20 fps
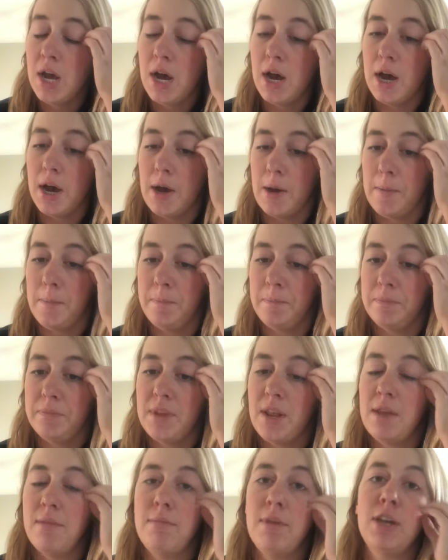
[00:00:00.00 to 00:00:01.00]

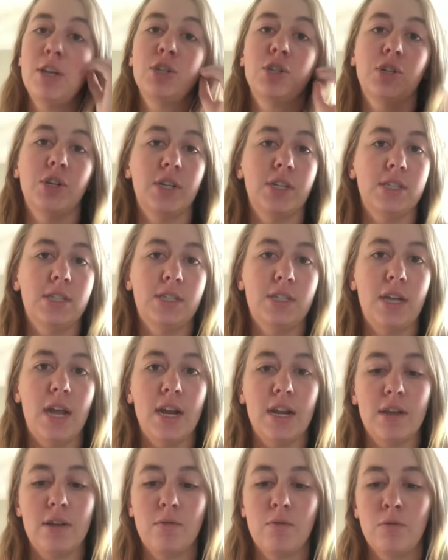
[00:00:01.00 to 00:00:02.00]
and make sure it's
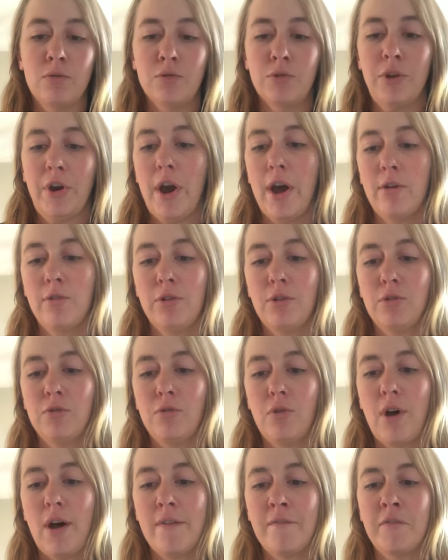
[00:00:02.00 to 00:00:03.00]
steady throughout your
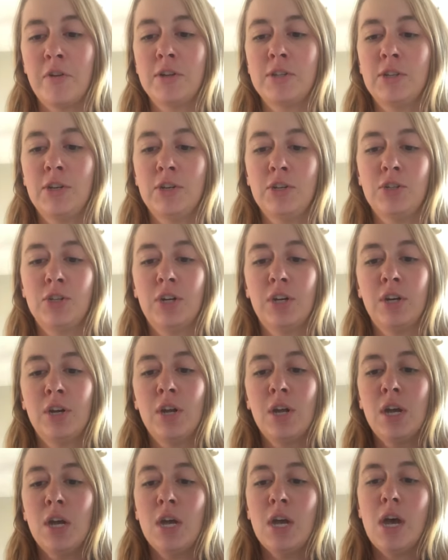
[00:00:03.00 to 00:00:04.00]
whole conversation.
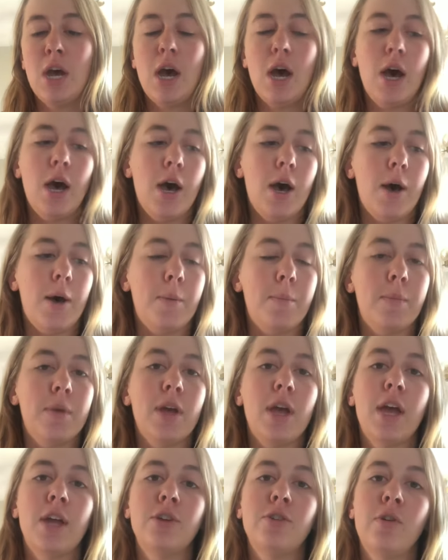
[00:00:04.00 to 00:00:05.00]

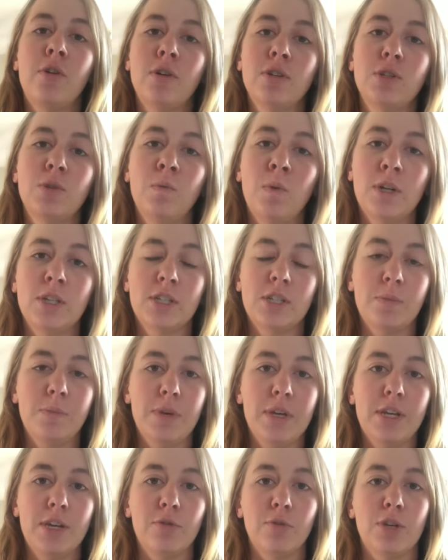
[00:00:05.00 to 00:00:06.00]
And you also want to
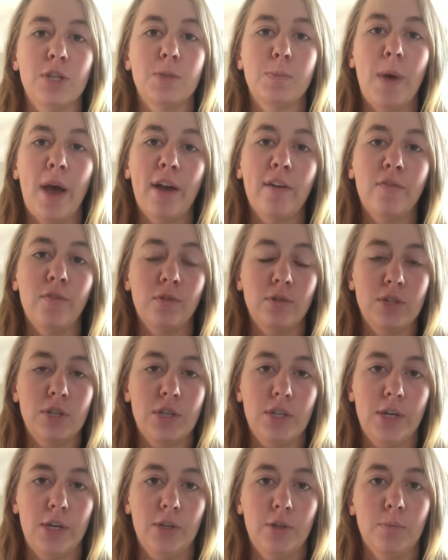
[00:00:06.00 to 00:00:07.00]
be respectful to
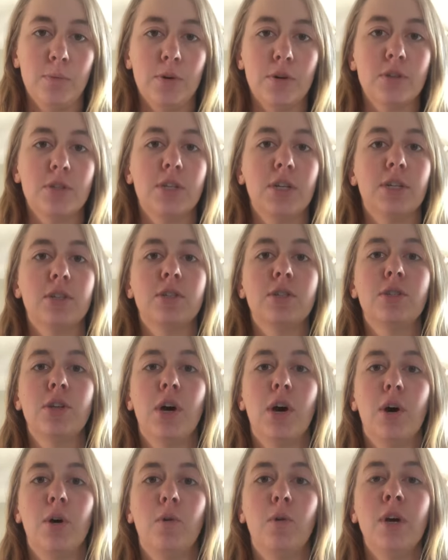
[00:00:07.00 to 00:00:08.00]
the other person.
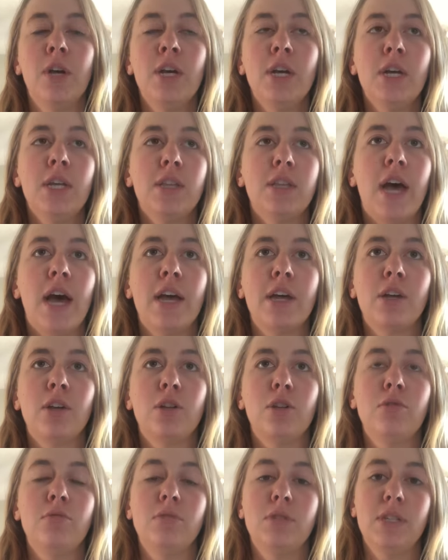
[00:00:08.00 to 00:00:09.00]
So that
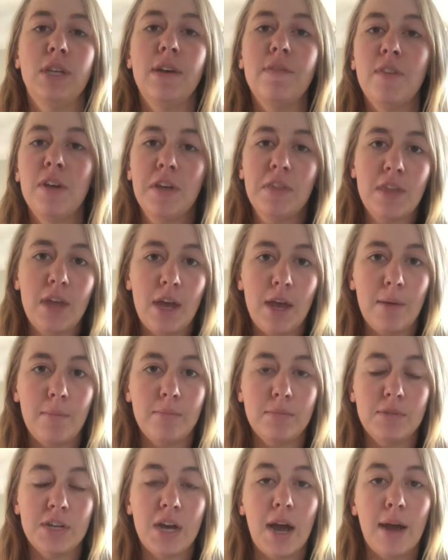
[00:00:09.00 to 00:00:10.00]
includes giving them
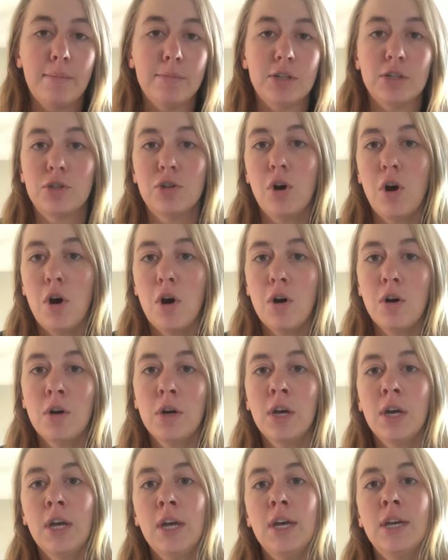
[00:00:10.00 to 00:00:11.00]
time to talk,
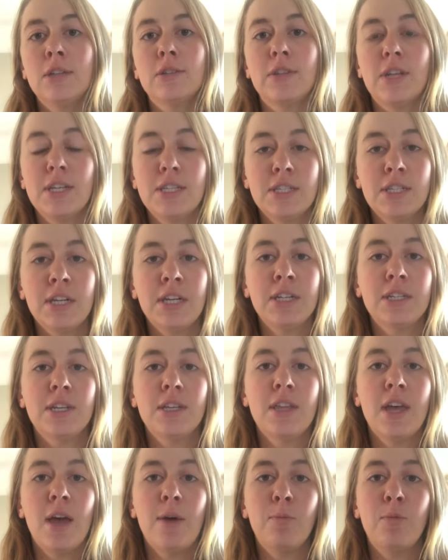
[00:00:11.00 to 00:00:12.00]
listening to
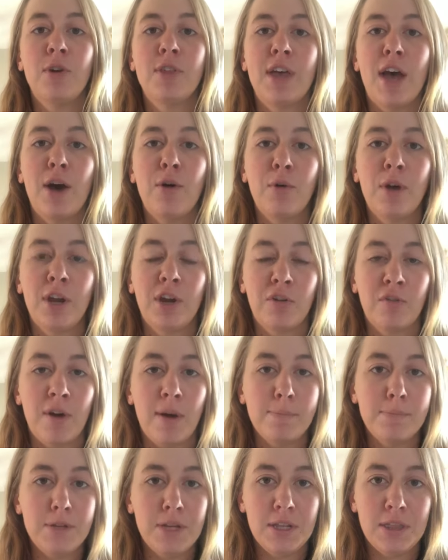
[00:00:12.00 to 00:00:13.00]
them without
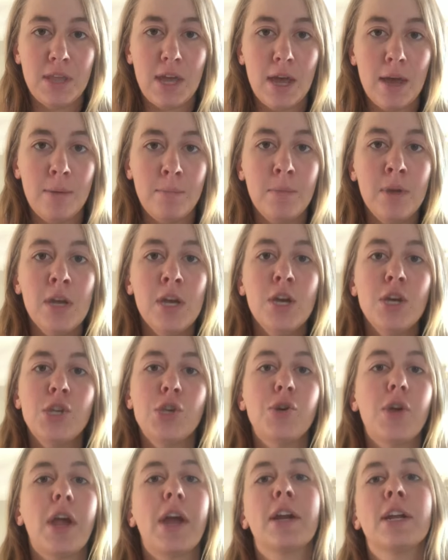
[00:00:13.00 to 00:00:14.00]
interrupting them. You
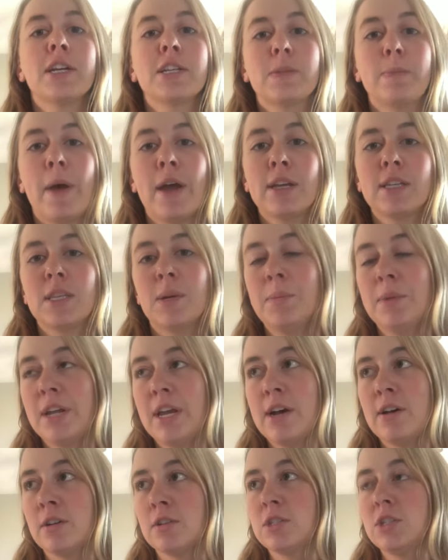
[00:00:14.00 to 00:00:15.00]
can't expect somebody
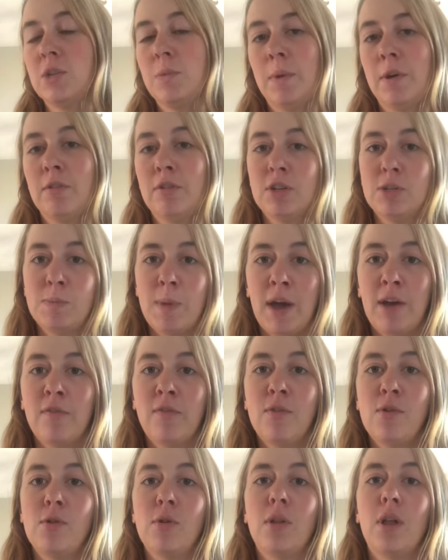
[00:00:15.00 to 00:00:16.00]
else to be
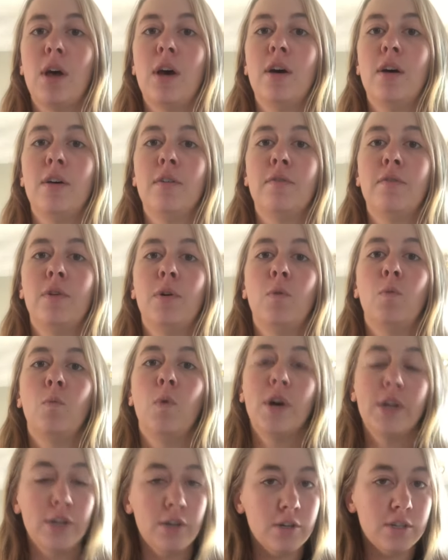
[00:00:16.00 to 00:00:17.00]
respectful of
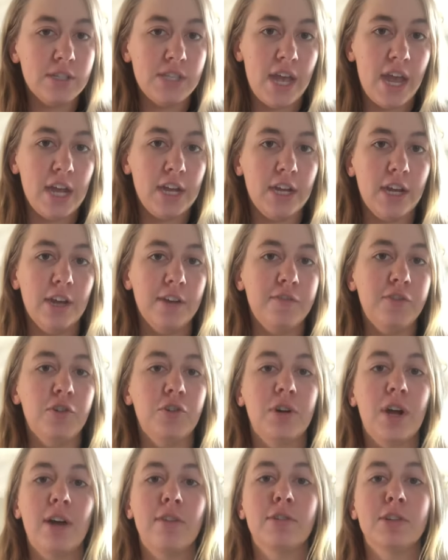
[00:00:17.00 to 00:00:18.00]
what you're saying if you're
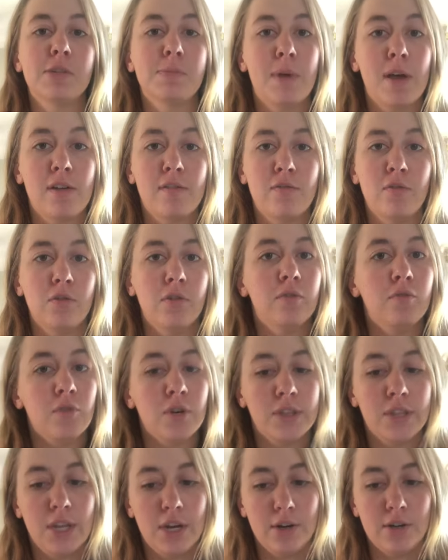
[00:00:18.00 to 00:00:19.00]
not respectful of
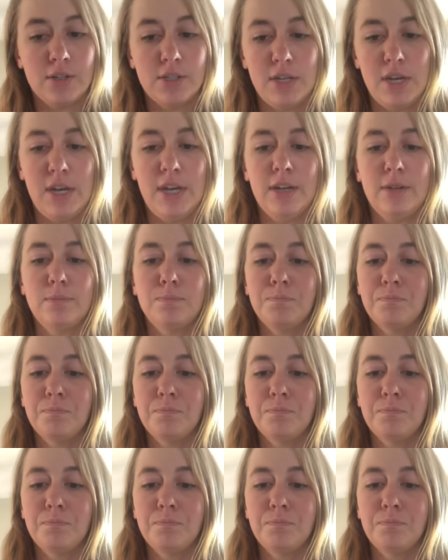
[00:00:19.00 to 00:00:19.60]
what they're saying.